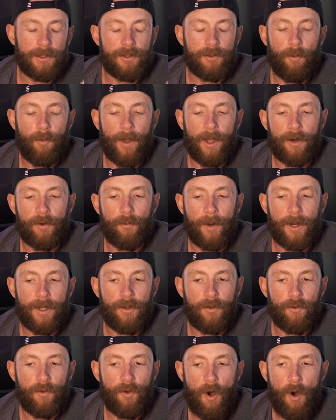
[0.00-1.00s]
quicker when
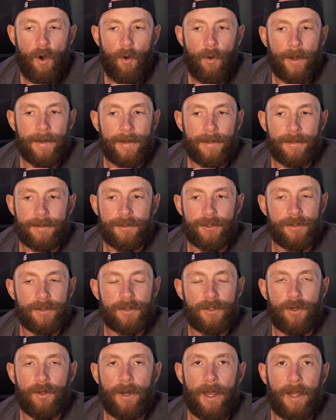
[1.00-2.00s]
you go and
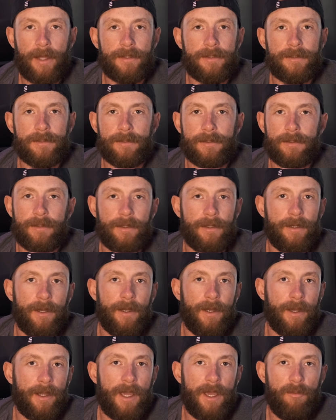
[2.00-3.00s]
just connect
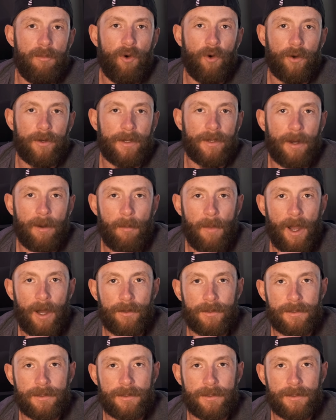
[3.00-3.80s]
a keyboard and a mouse.